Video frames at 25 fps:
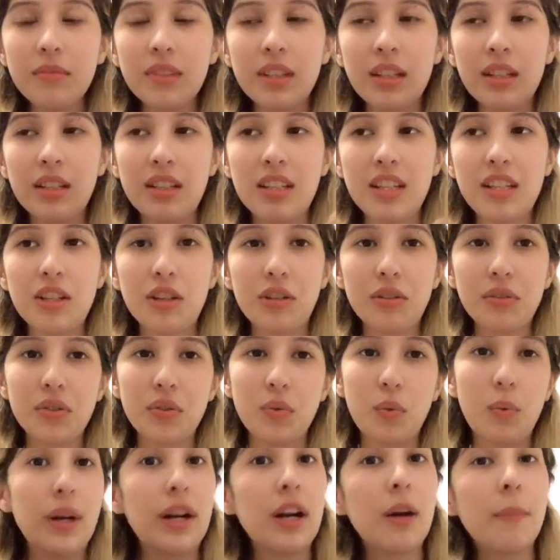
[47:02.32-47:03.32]
Dio's
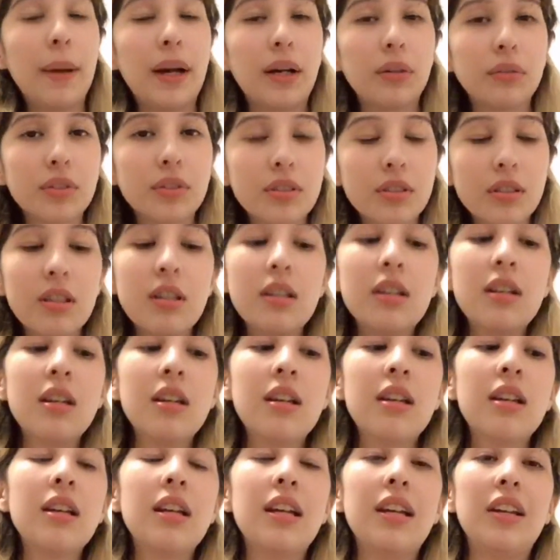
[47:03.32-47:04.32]
whereabouts
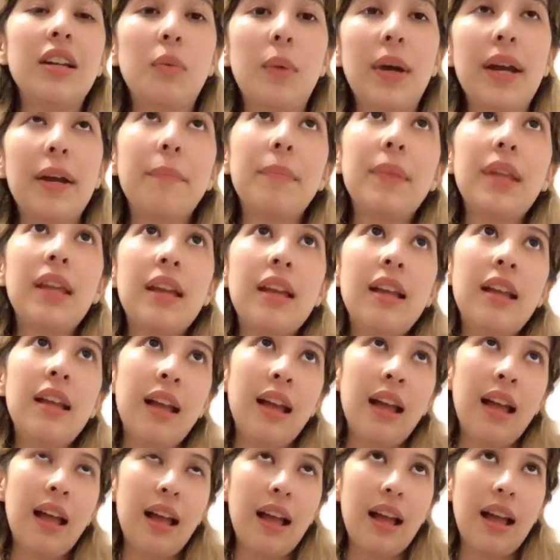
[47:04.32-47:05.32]
in a way.
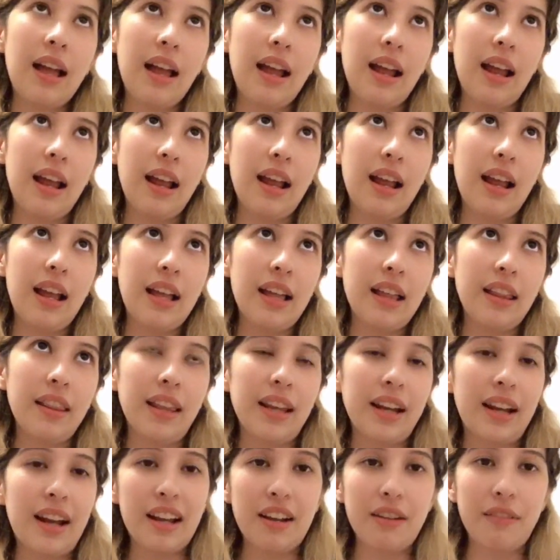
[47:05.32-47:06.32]
And
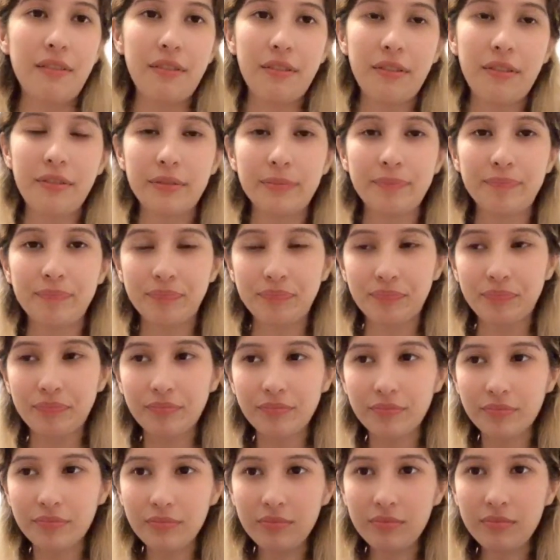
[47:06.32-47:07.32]
like kind of,
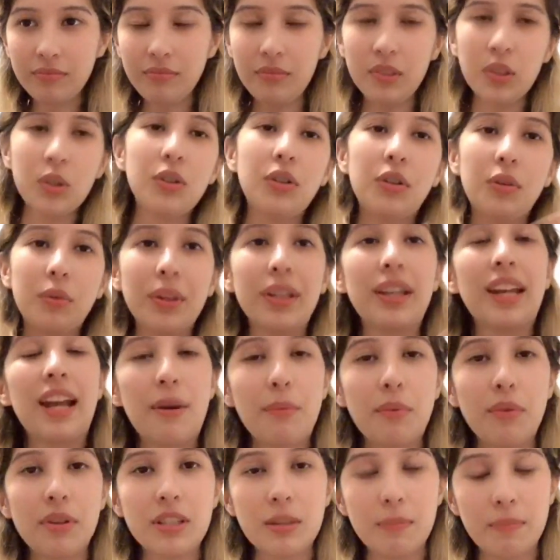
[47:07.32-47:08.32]
I don't know, the
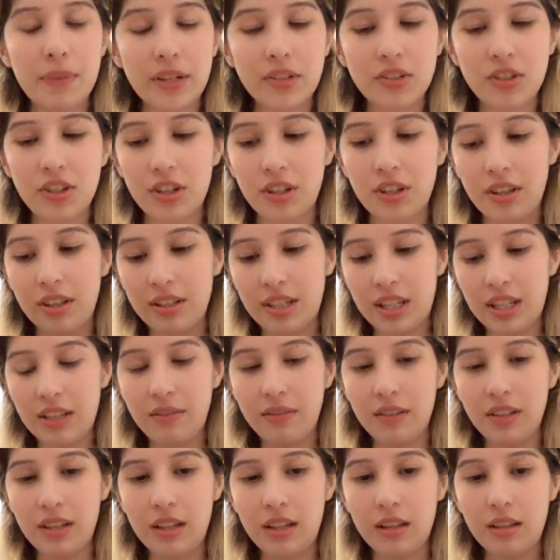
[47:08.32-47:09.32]
camera is a picture of the
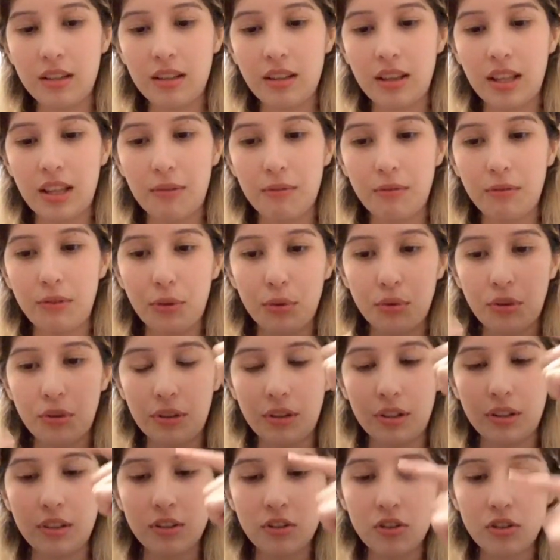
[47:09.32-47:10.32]
TV, then through
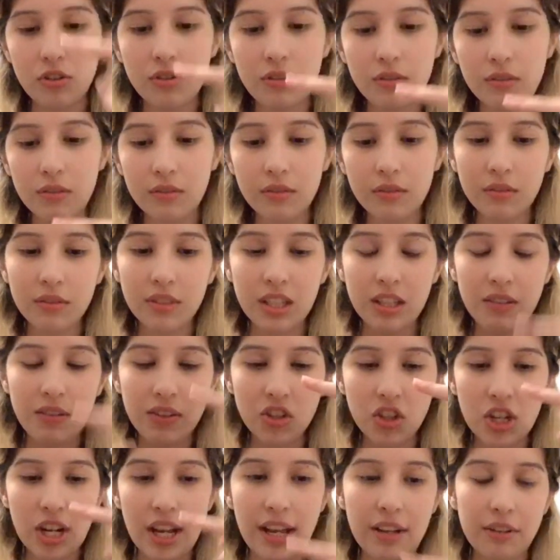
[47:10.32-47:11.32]
the TV
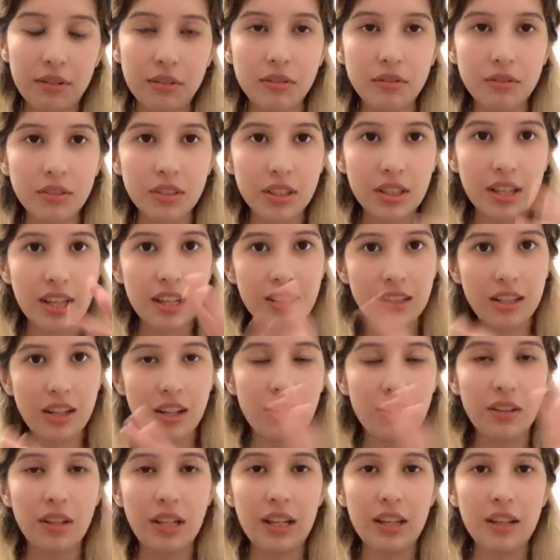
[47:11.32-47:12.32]
channels can
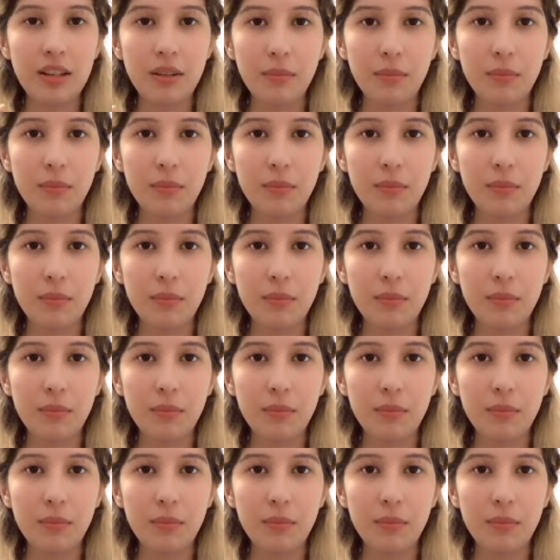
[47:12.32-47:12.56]
tell him